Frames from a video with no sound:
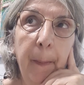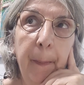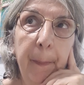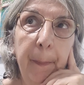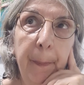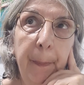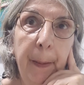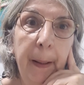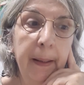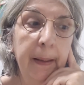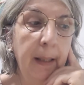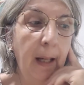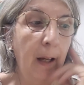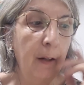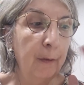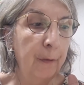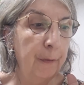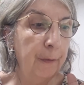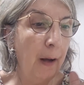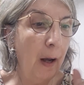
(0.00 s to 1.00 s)
But
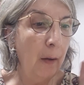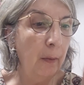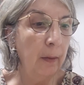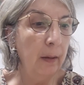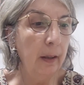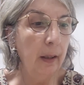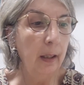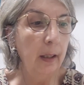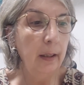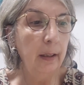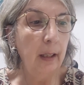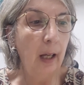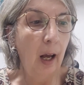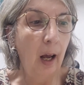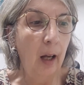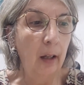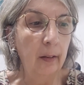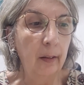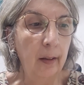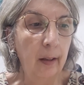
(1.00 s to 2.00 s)
I found a
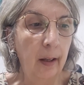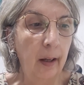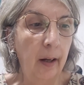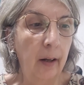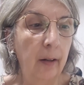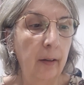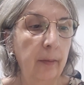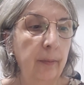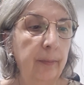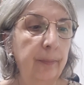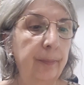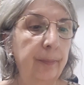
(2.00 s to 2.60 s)
yarn there,